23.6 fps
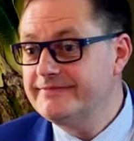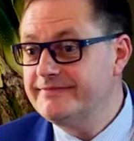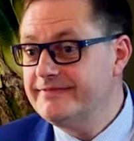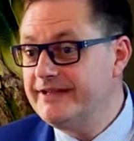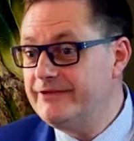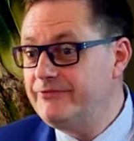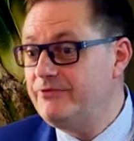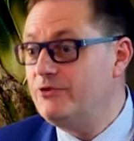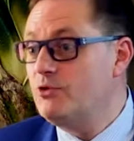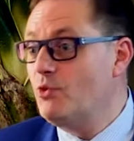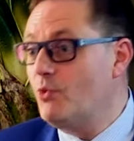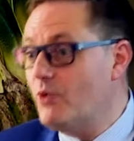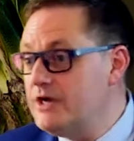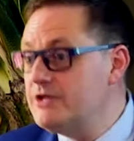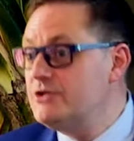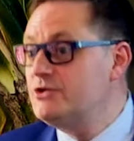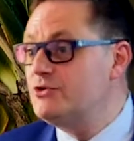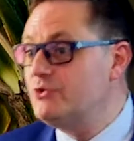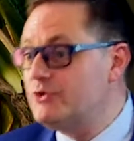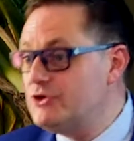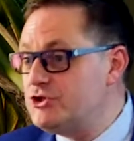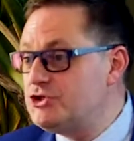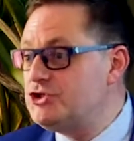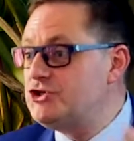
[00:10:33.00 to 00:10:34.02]
If you want
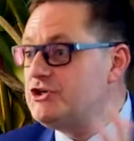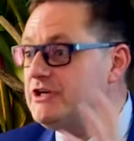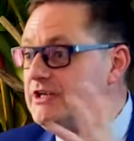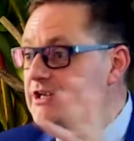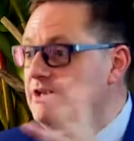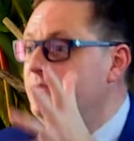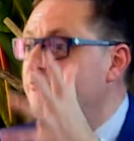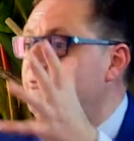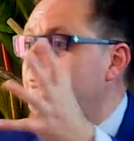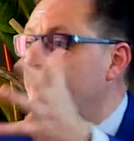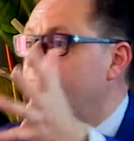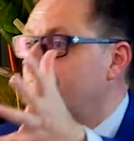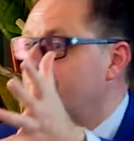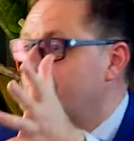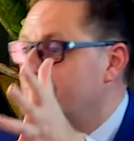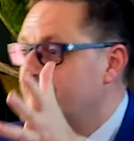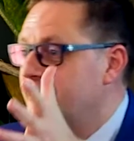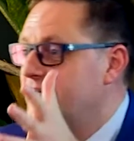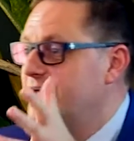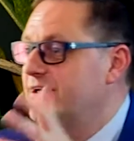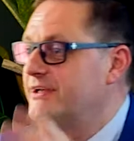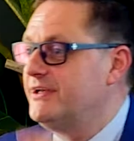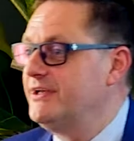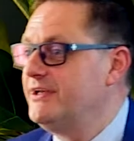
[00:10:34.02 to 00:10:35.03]
to achieve
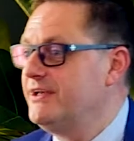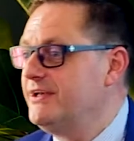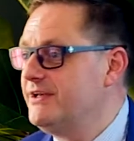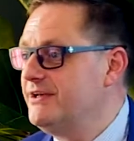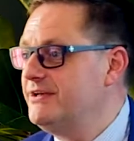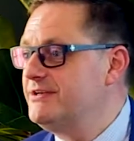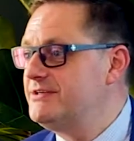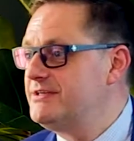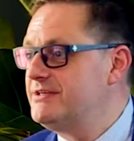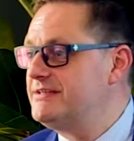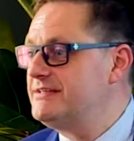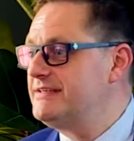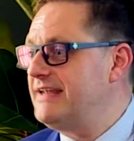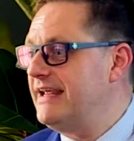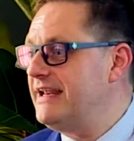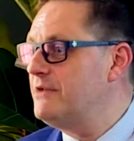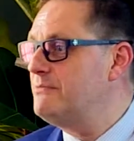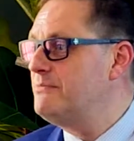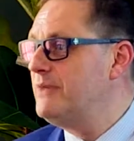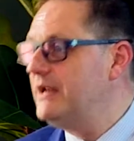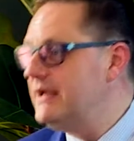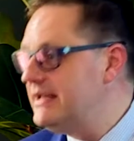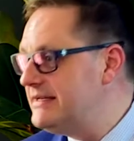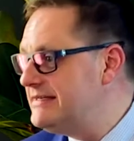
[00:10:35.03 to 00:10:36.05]
a
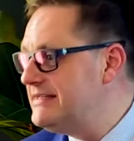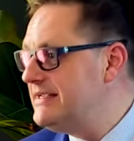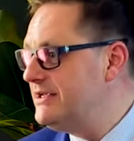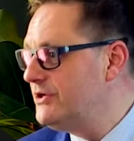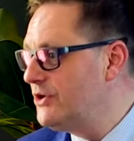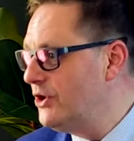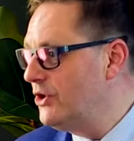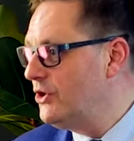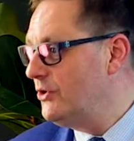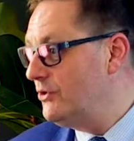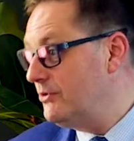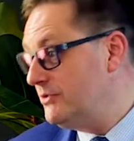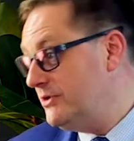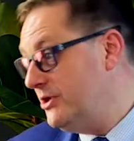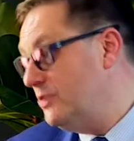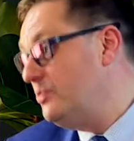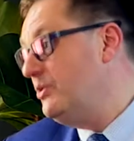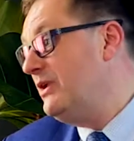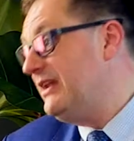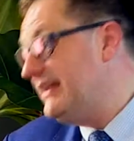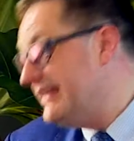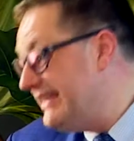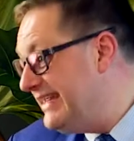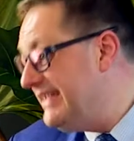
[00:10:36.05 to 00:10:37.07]
sustainability goal, you
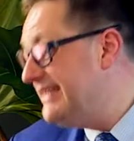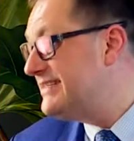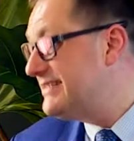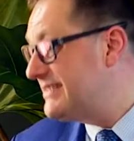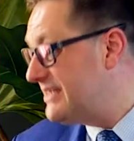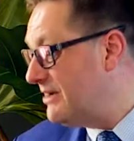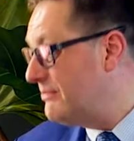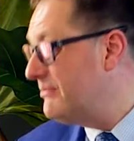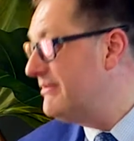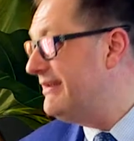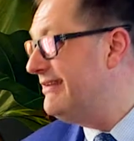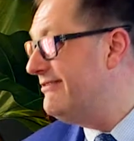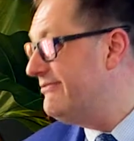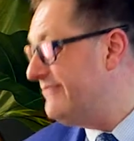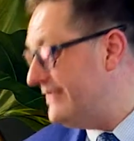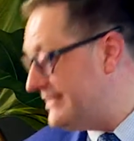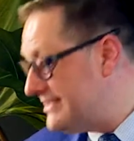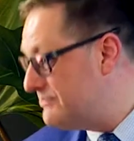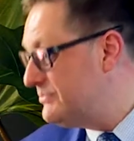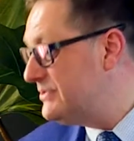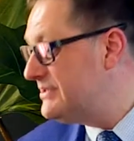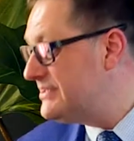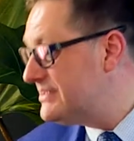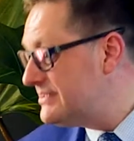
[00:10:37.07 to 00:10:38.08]
will need some
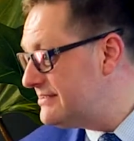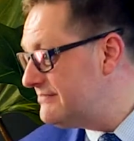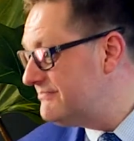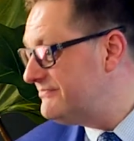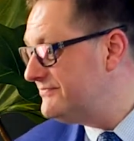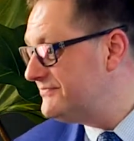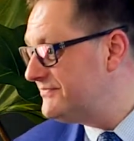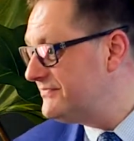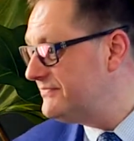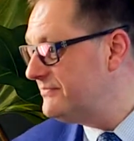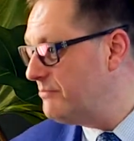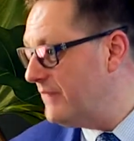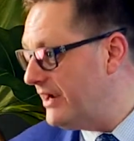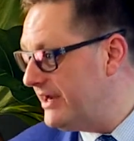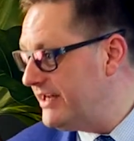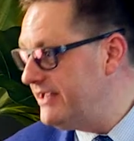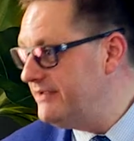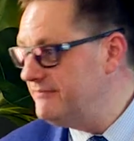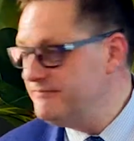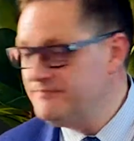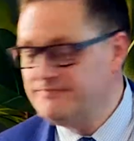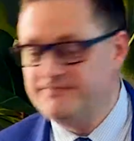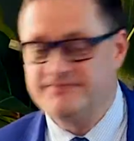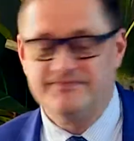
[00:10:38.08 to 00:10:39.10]
investment, money.
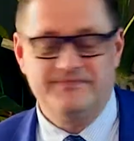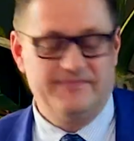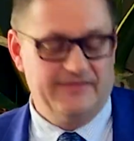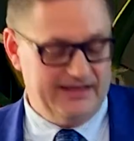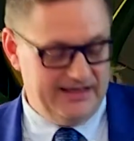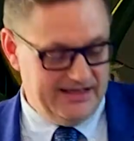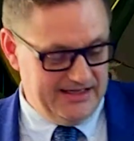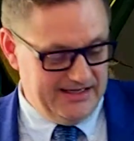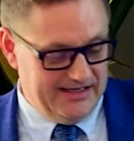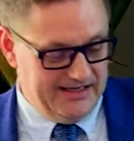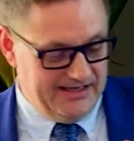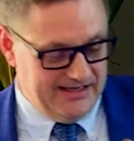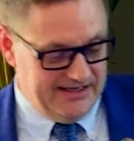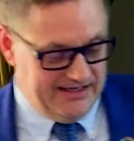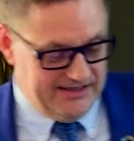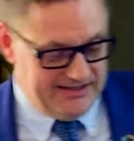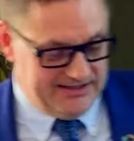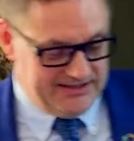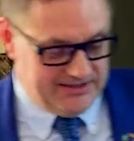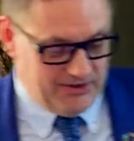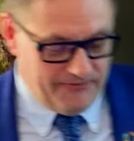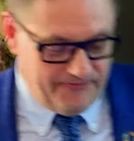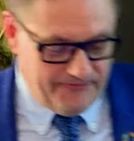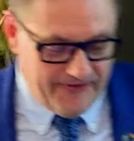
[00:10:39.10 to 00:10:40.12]

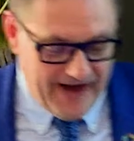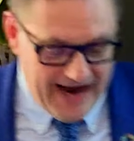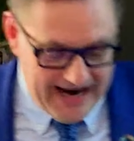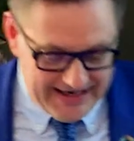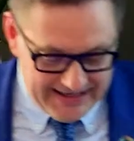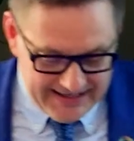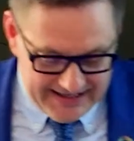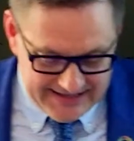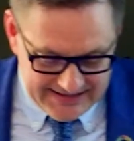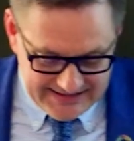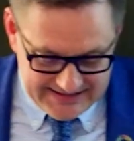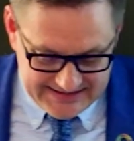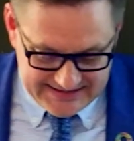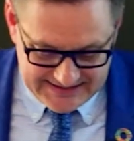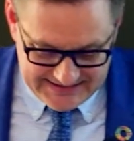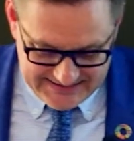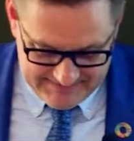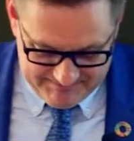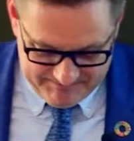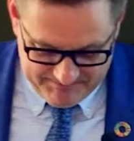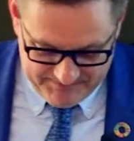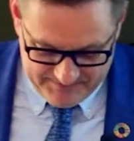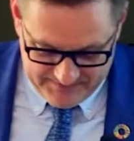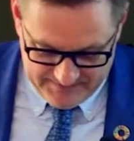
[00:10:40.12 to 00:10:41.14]
So finance.
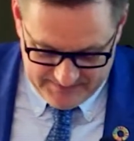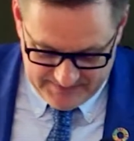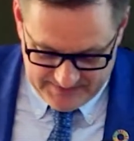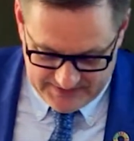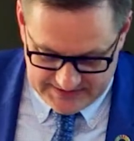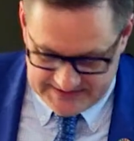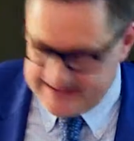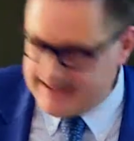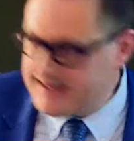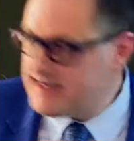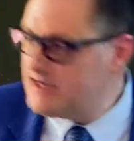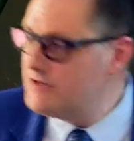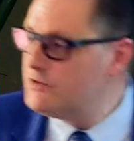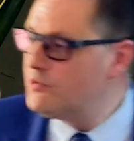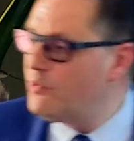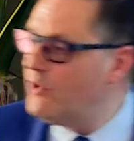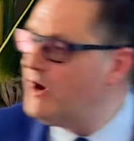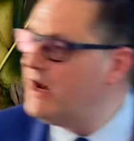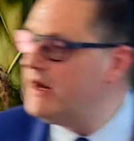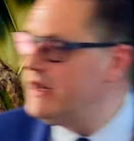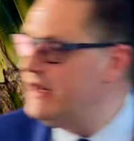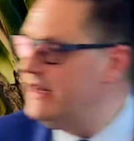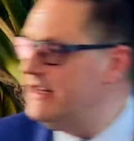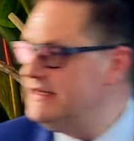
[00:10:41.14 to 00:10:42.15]
The second
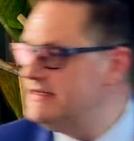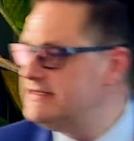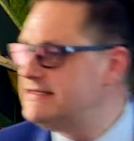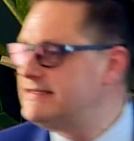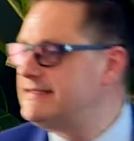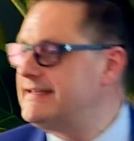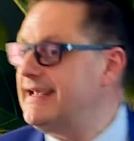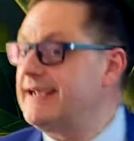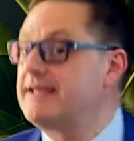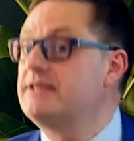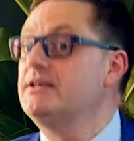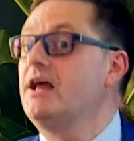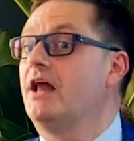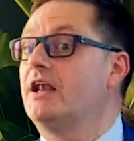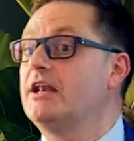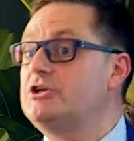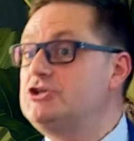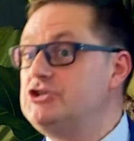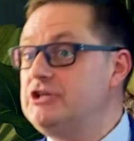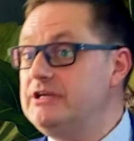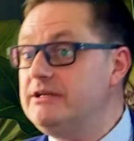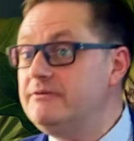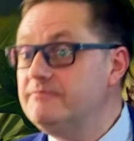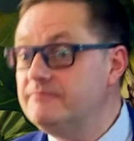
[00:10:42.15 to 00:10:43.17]
one is
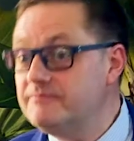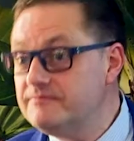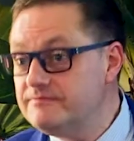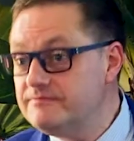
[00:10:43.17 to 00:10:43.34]
technology.